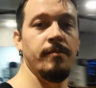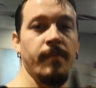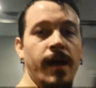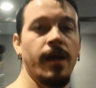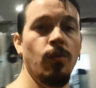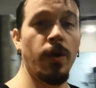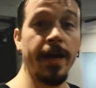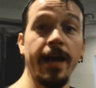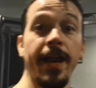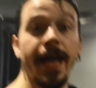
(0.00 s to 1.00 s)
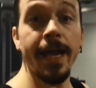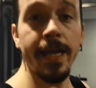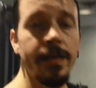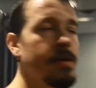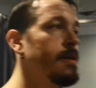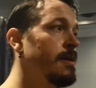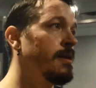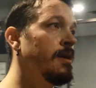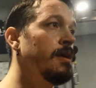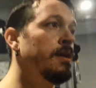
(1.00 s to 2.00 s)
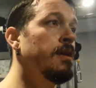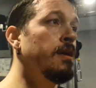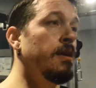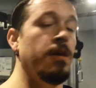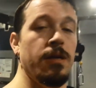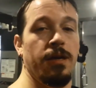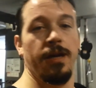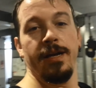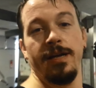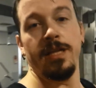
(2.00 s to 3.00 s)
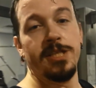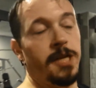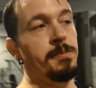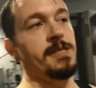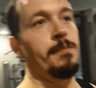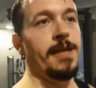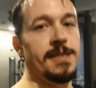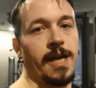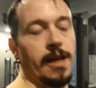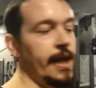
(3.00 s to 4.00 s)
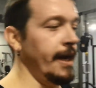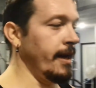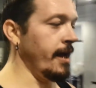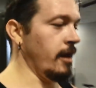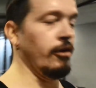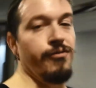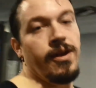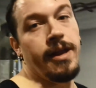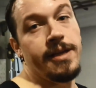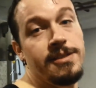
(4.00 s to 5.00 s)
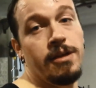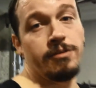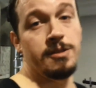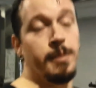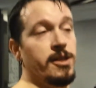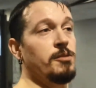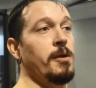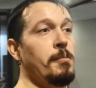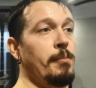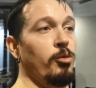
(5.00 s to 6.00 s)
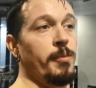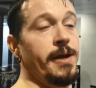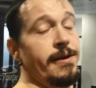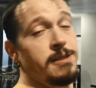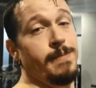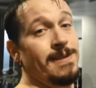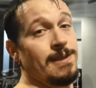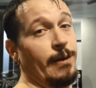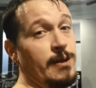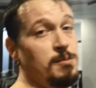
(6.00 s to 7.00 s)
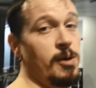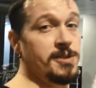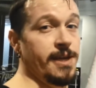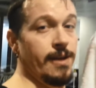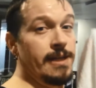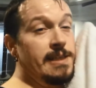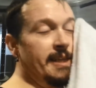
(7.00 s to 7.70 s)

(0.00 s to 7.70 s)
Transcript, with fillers: My workout A. Uh, the gym is empty. It's kind of late at night on a Friday, so I don't expect too many people to be here, especially in a small town like